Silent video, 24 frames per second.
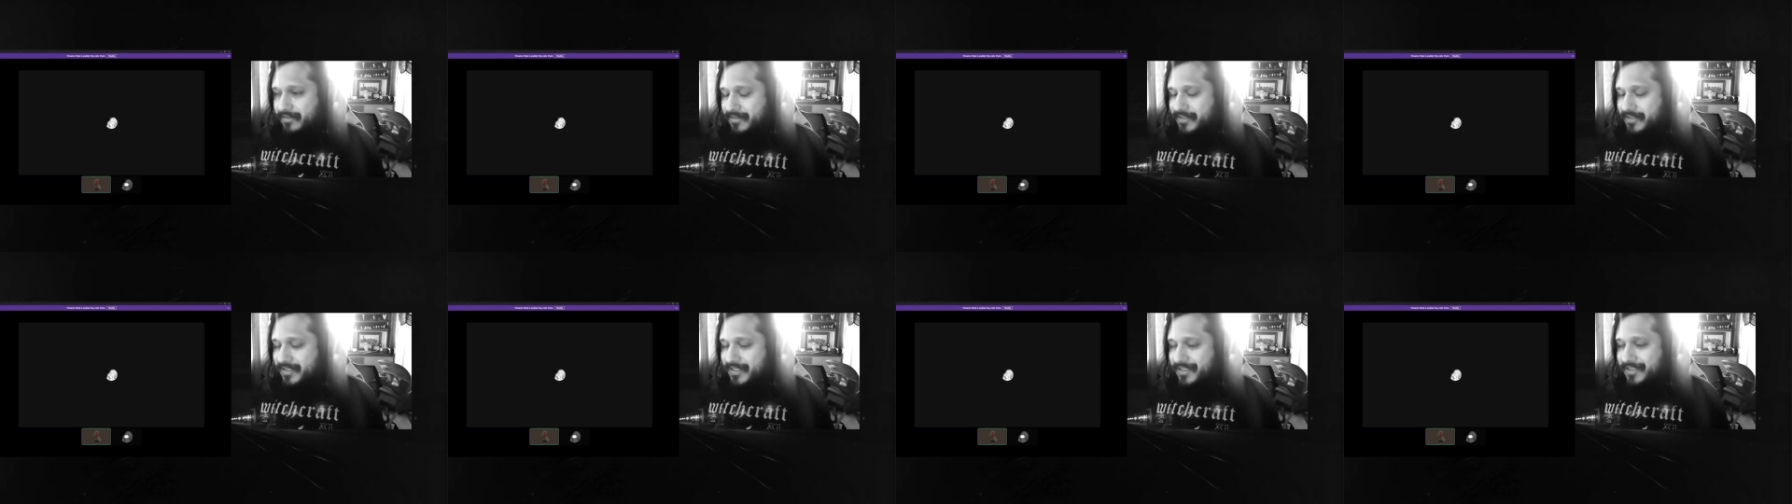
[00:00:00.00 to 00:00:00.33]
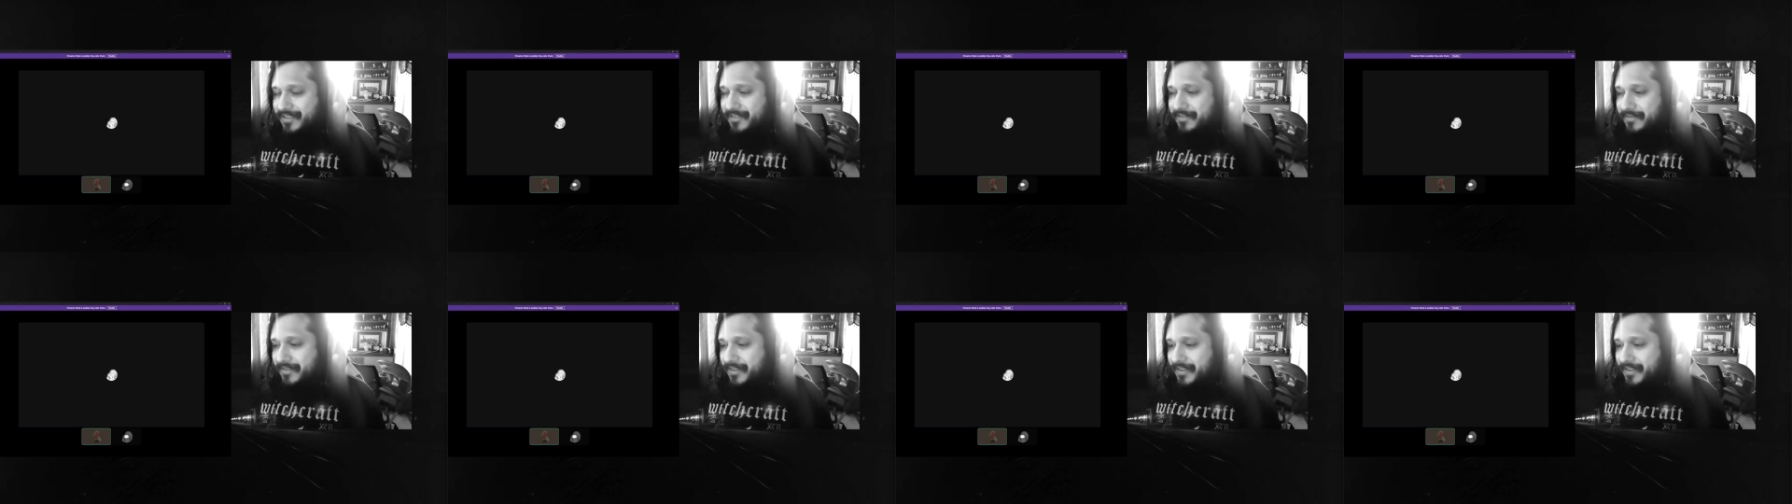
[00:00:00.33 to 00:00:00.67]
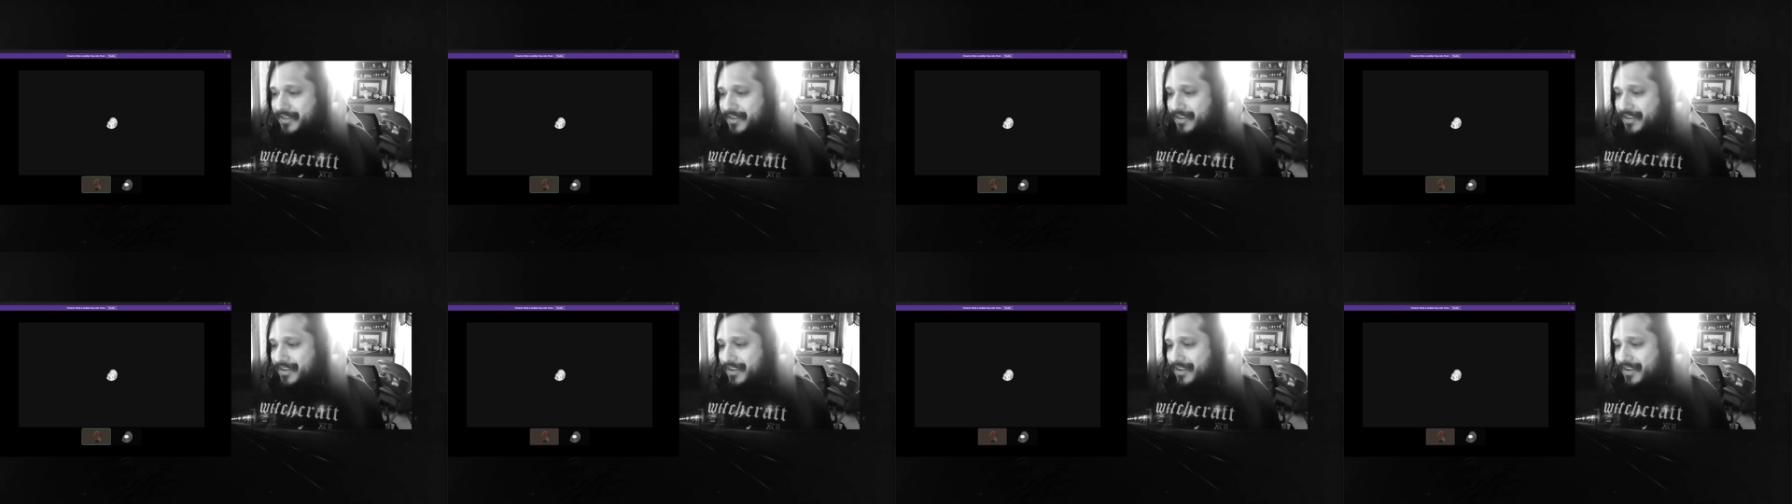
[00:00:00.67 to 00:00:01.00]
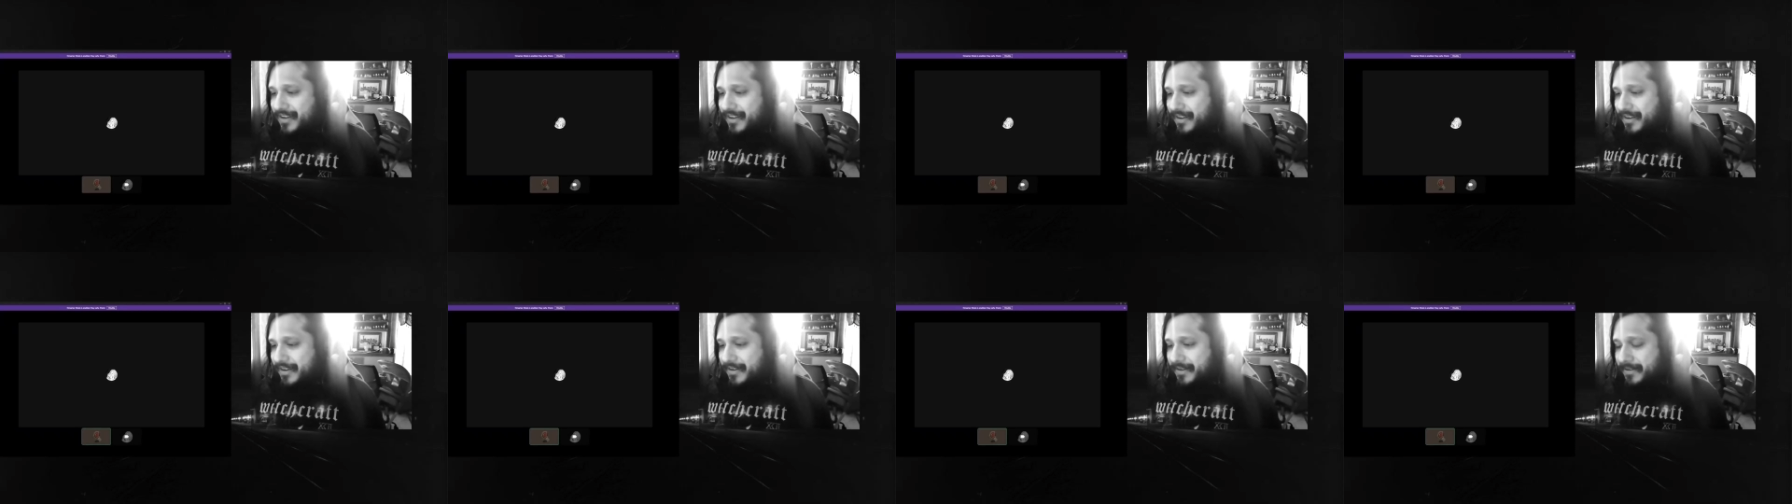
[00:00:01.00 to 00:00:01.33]
So
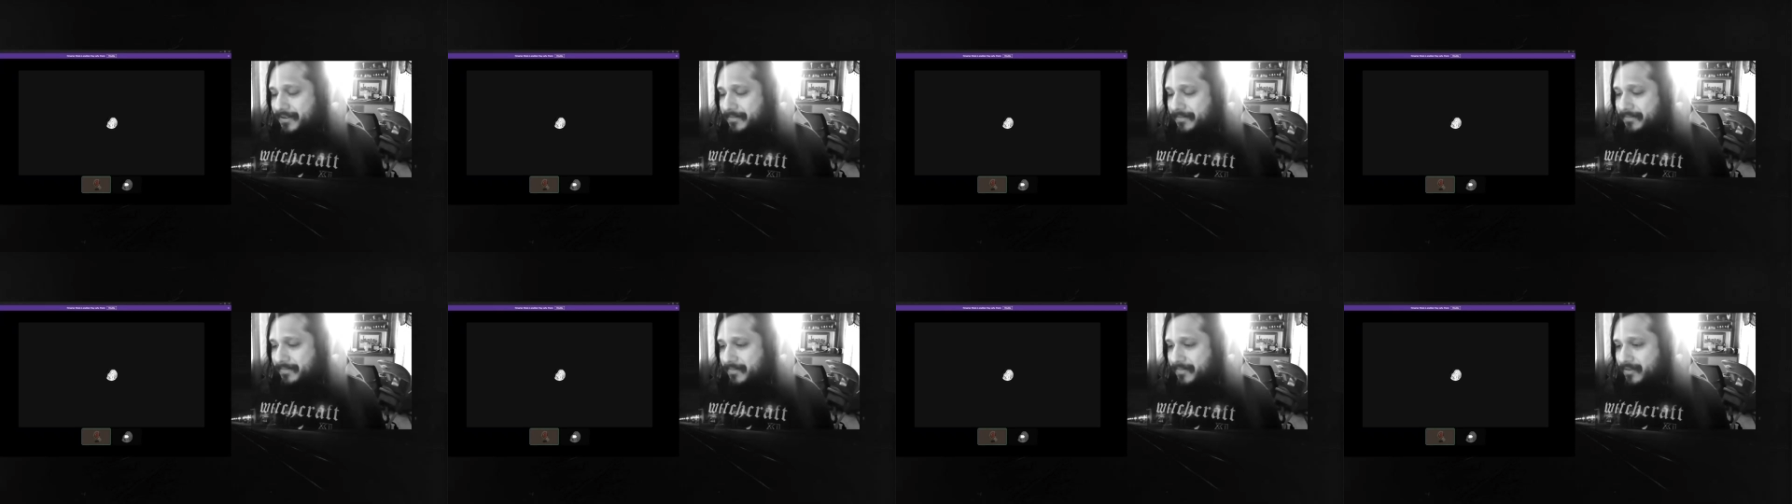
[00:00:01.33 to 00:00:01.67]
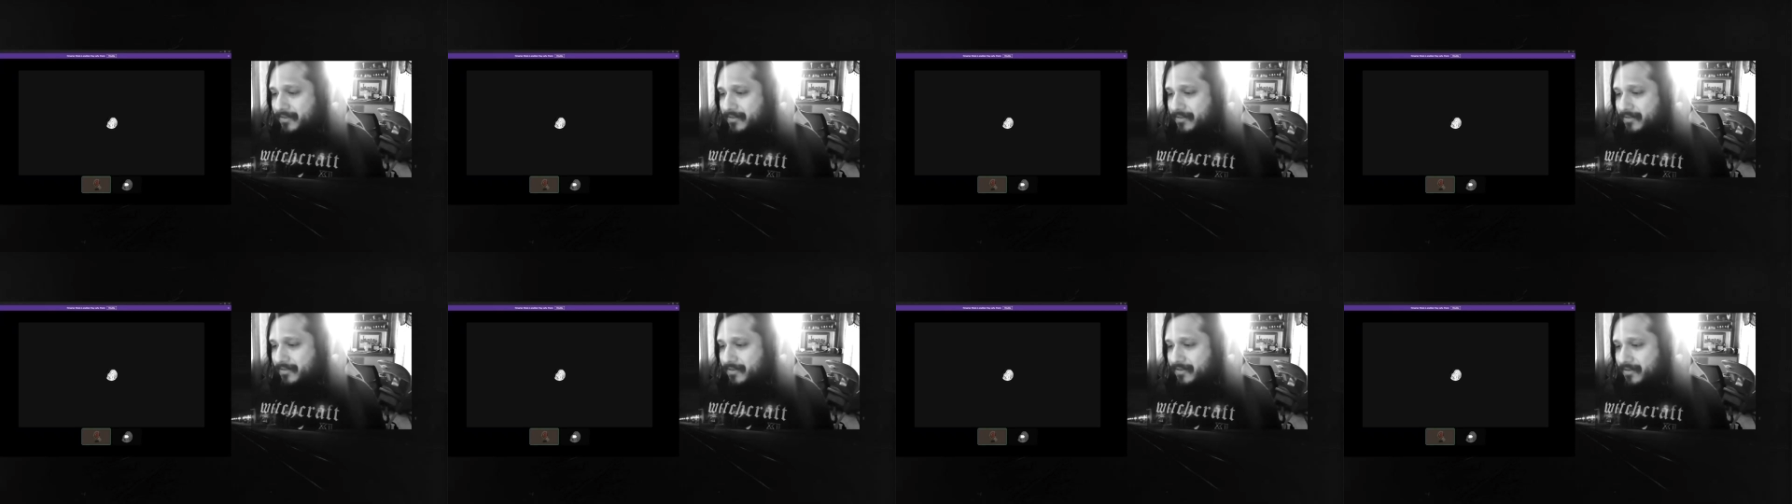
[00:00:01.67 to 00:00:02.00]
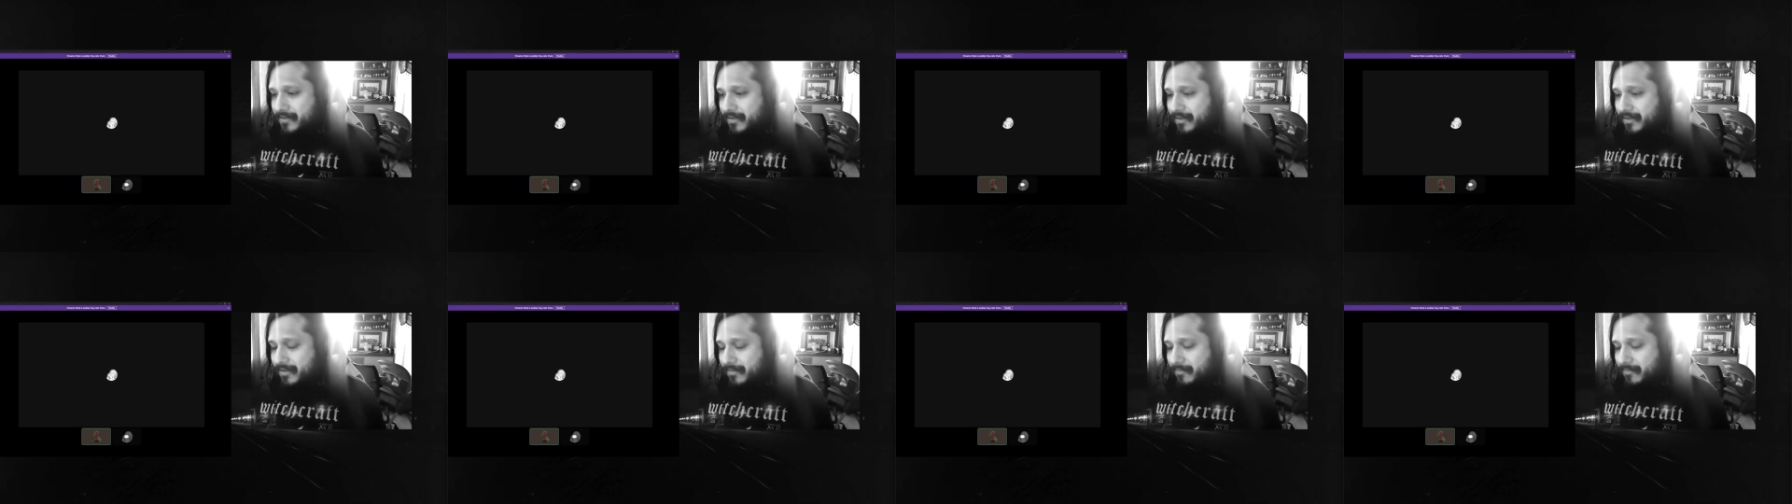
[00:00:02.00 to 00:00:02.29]
um, or